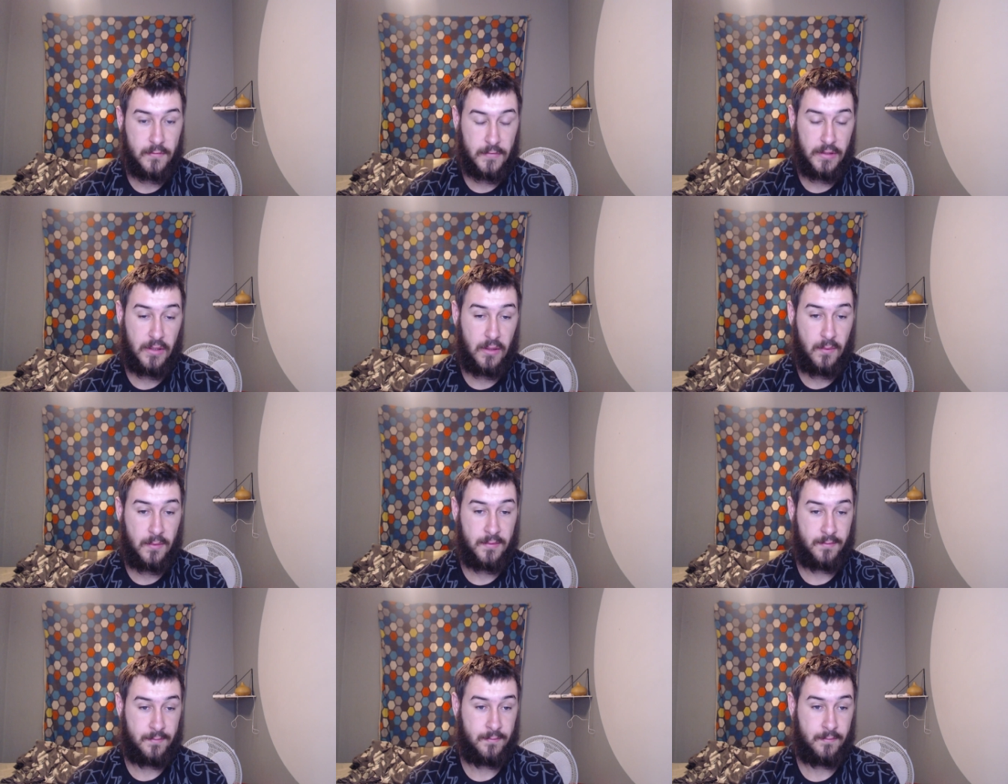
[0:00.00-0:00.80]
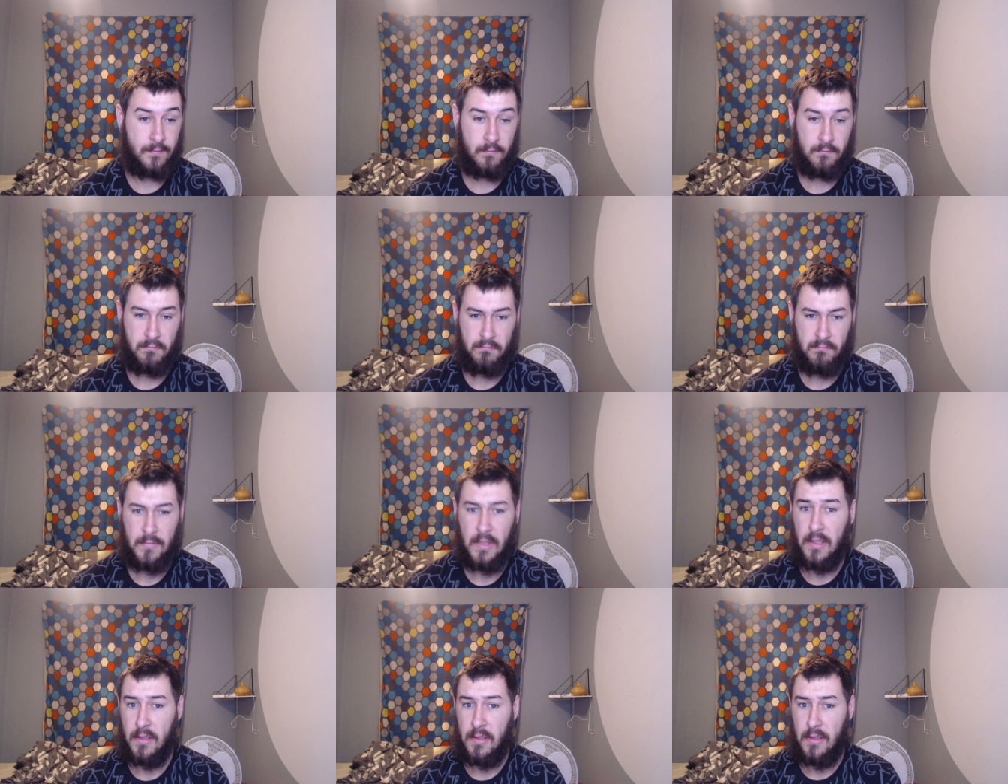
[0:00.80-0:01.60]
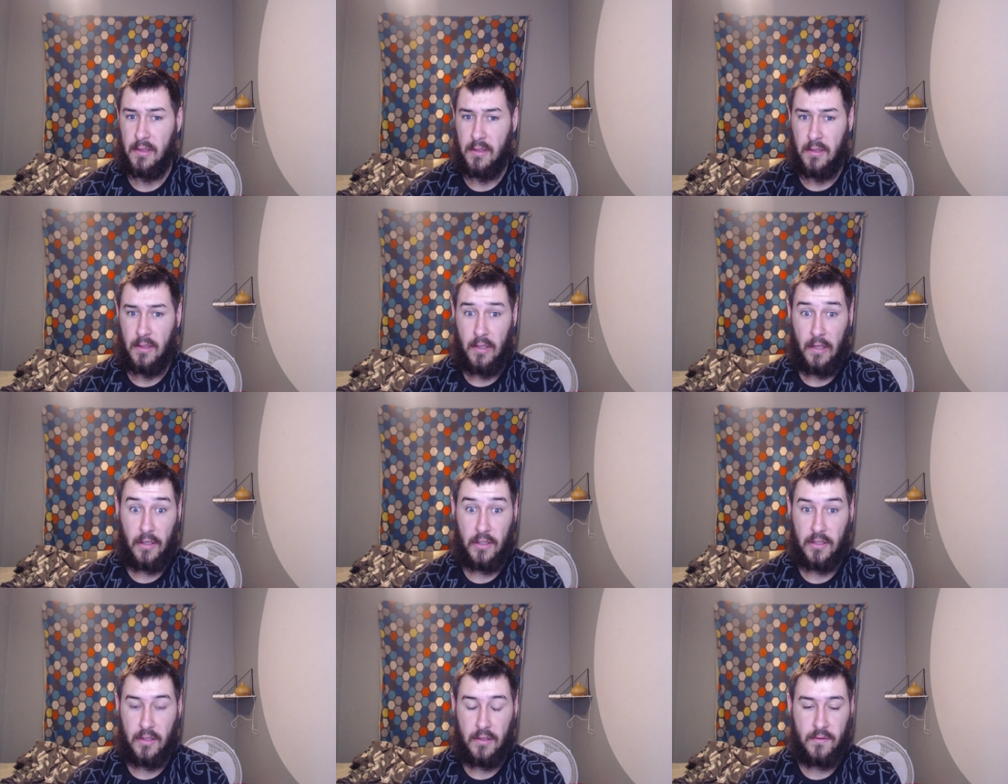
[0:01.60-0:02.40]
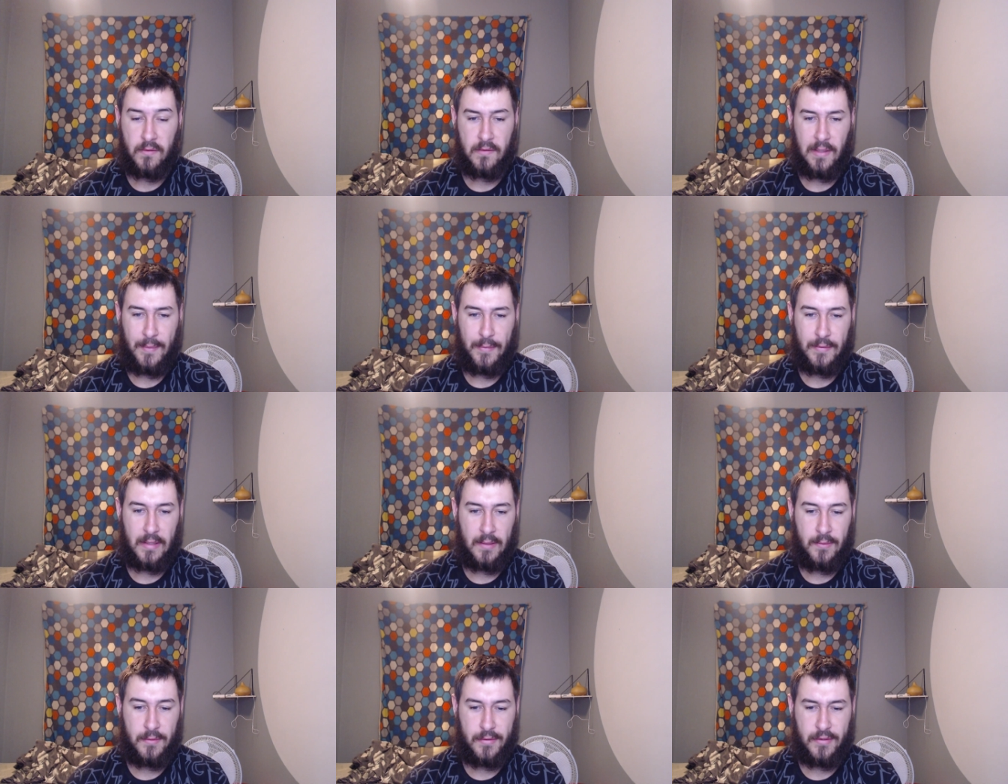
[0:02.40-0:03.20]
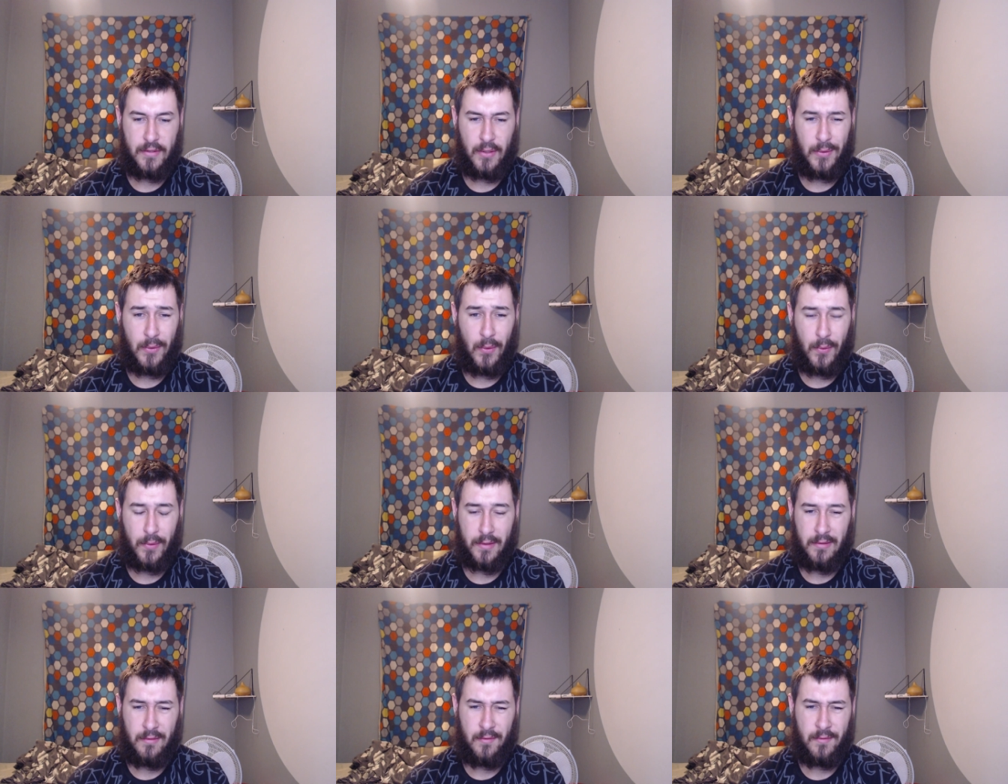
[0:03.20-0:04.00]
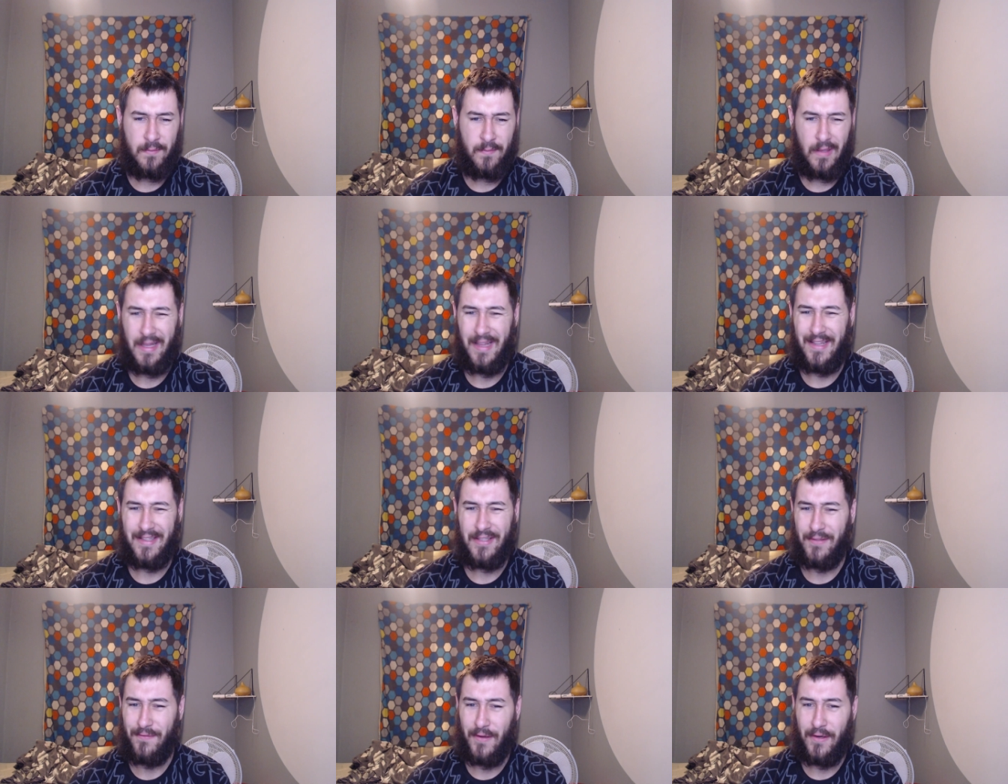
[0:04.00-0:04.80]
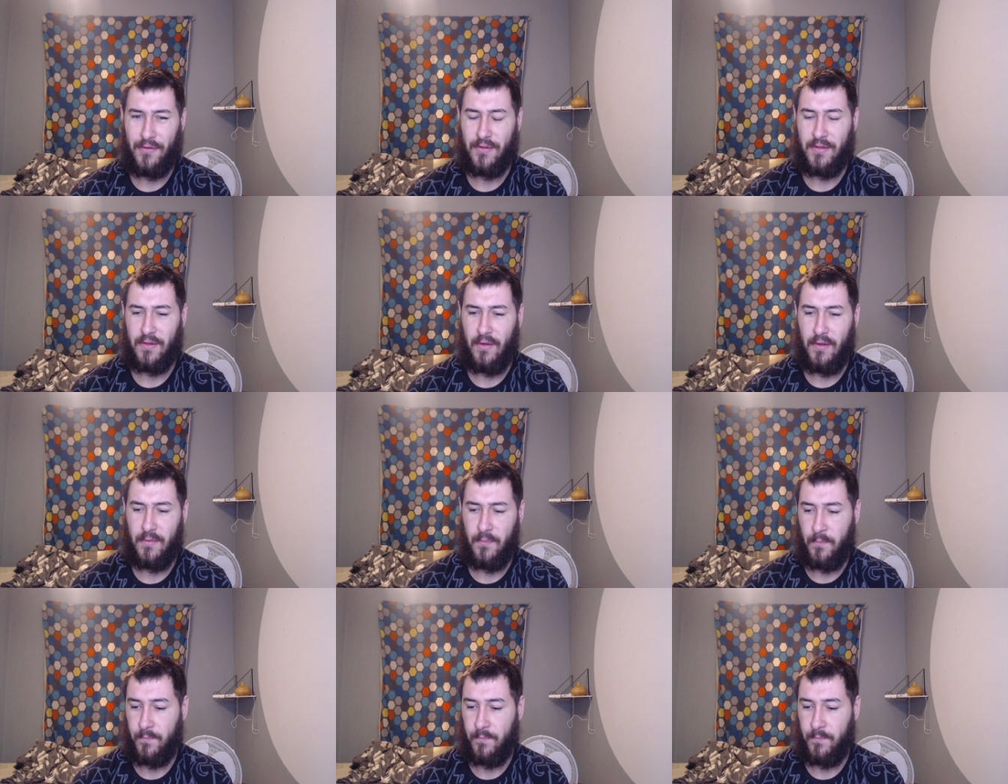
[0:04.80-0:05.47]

You know, and we got close a couple of times. It snowed in Auckland, and it's as far as it got.